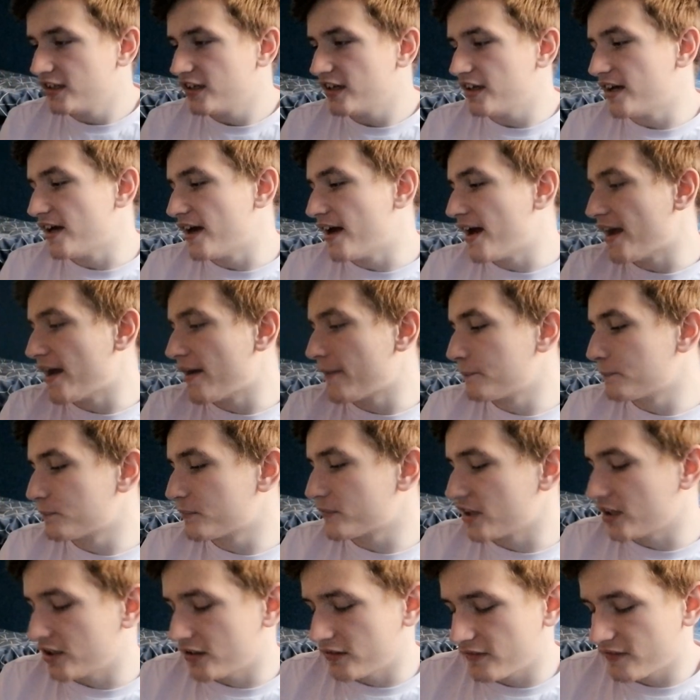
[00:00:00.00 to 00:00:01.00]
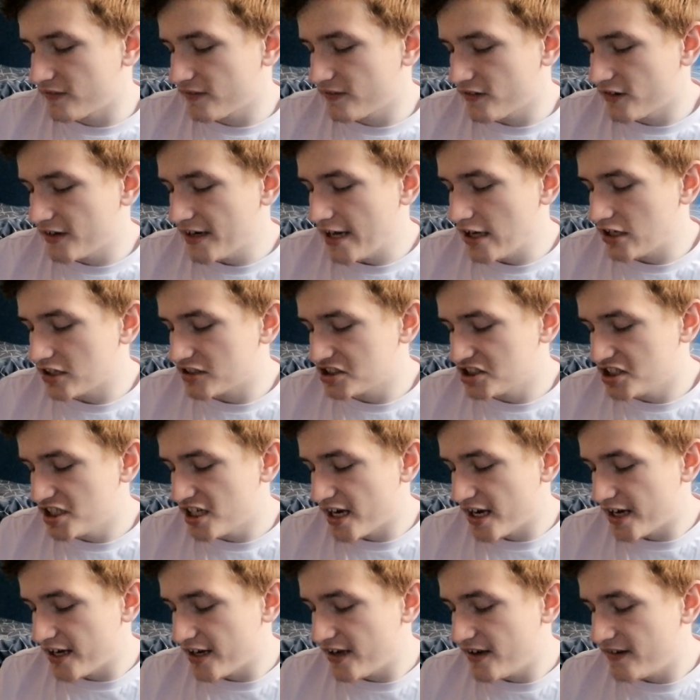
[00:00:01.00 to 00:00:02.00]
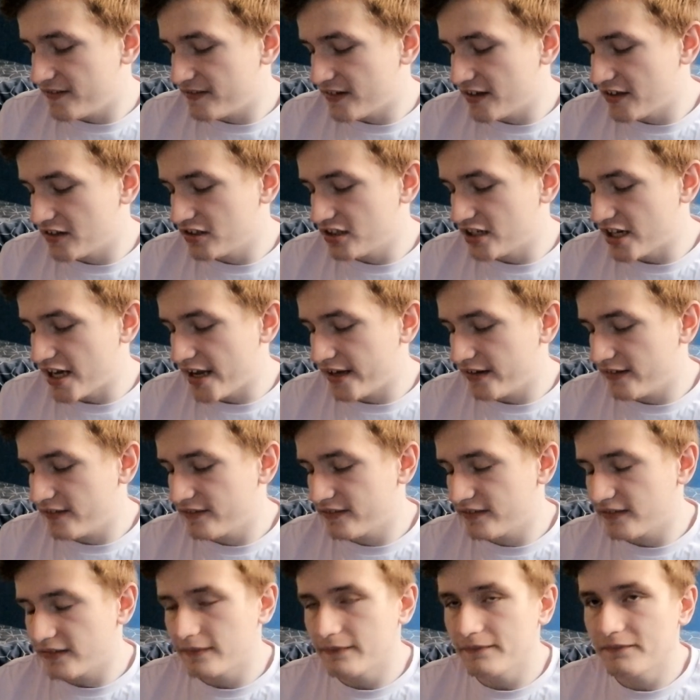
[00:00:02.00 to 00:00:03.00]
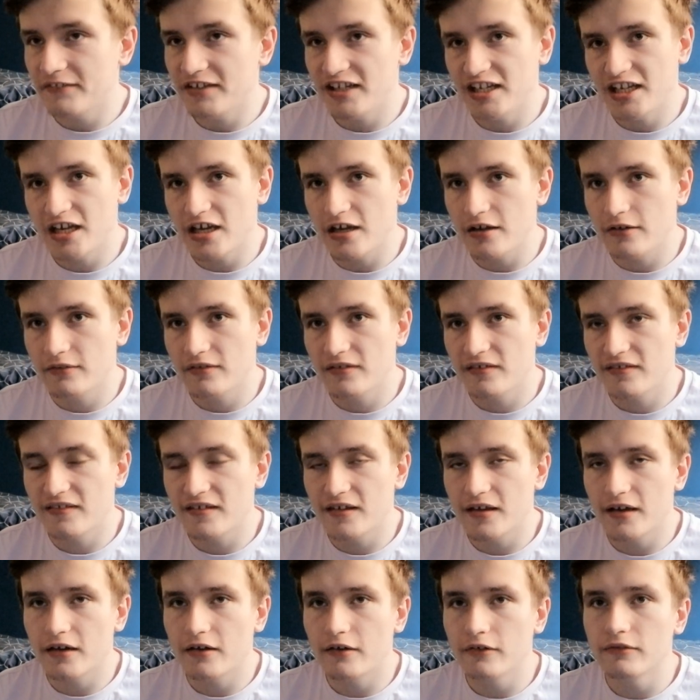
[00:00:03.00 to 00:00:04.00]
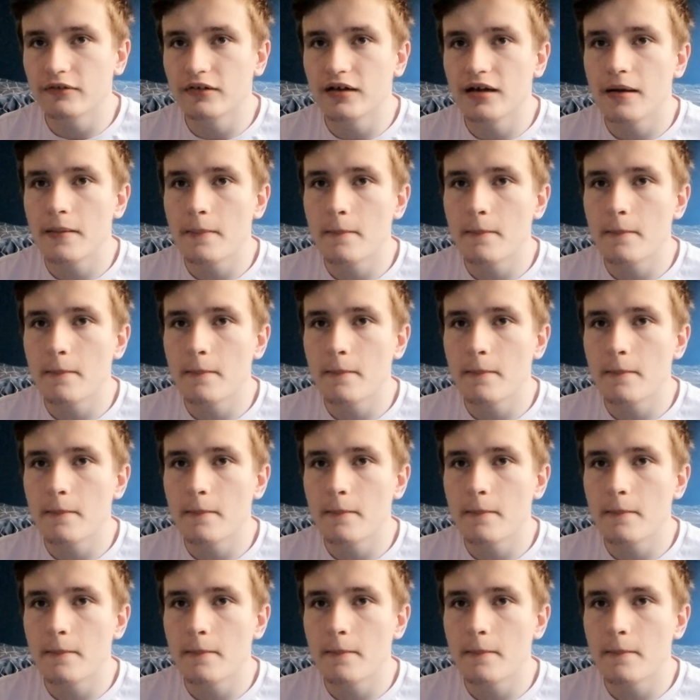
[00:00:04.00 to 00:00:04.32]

And so yeah, I'll see you guys in the next video. So